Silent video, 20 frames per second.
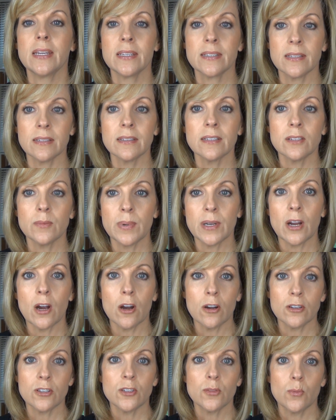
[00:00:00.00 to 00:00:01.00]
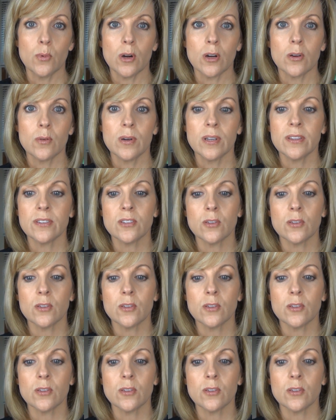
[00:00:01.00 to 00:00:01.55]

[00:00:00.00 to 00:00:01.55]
is a little bit hard to work with,